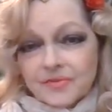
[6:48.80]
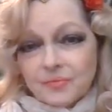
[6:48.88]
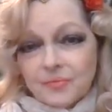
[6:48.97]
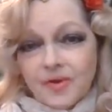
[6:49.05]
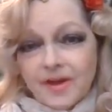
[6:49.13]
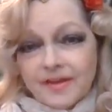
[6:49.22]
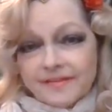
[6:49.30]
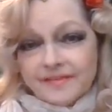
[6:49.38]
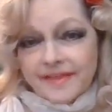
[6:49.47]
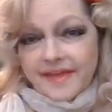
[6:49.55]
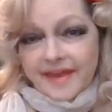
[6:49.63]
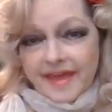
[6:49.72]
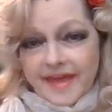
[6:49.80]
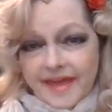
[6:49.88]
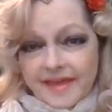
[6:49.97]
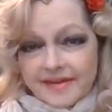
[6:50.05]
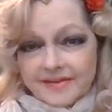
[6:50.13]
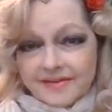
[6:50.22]
The one that
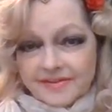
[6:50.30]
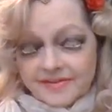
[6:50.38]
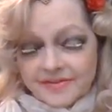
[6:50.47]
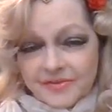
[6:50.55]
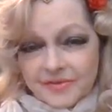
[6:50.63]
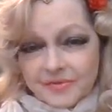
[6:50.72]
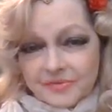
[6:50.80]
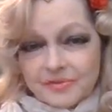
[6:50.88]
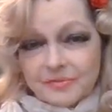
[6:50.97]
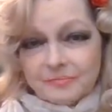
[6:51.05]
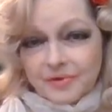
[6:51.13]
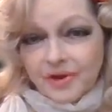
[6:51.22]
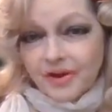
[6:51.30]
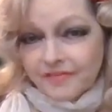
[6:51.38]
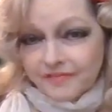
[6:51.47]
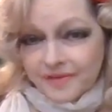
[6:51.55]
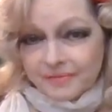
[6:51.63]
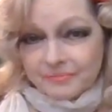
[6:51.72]
had the
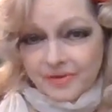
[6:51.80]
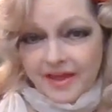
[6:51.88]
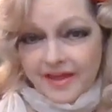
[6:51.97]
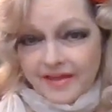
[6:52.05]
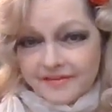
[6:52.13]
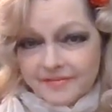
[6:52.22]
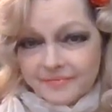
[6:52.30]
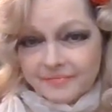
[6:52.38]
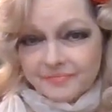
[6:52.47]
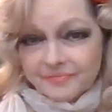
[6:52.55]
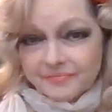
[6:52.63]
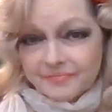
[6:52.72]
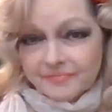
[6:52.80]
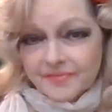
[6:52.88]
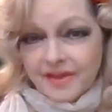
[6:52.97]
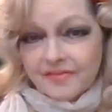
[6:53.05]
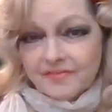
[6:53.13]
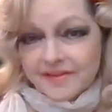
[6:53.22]
perfect blood
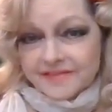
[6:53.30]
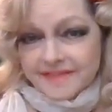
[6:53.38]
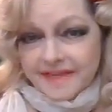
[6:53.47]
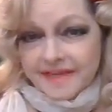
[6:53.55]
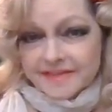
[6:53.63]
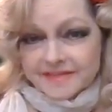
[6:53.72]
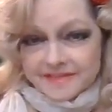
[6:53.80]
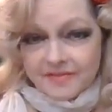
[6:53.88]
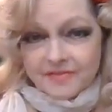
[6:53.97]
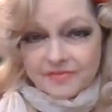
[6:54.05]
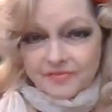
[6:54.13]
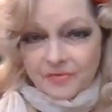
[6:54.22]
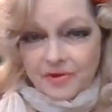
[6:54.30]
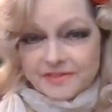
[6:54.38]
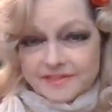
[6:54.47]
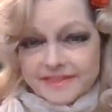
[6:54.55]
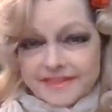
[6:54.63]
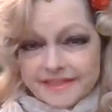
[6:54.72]
of Isaiah
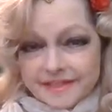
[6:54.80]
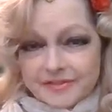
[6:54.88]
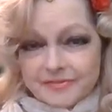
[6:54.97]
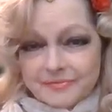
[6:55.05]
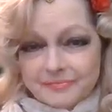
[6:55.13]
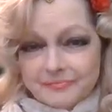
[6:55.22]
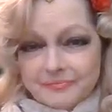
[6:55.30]
7:14.